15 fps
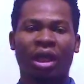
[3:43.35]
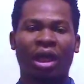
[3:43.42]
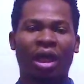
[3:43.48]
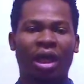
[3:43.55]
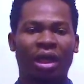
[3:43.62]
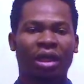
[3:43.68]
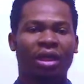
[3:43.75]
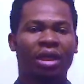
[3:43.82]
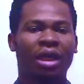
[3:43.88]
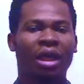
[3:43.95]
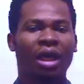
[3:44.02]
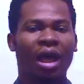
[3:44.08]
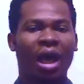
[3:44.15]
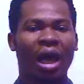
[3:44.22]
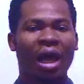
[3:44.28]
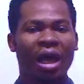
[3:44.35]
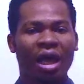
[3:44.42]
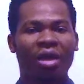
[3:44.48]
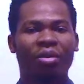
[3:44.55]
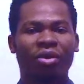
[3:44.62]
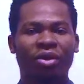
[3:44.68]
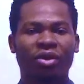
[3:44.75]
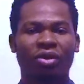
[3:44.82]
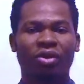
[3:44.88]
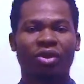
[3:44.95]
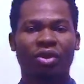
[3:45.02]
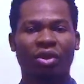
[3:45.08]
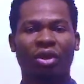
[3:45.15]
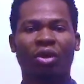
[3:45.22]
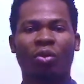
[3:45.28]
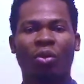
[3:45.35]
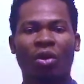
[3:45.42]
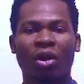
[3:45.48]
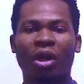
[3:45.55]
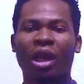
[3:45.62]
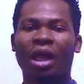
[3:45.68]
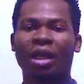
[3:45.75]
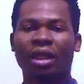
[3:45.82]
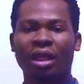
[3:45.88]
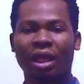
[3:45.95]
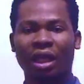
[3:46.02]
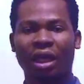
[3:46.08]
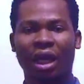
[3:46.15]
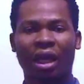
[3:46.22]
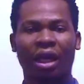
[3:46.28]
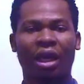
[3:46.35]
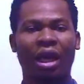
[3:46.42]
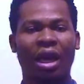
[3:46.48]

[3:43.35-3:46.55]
and they are able to show the world that they can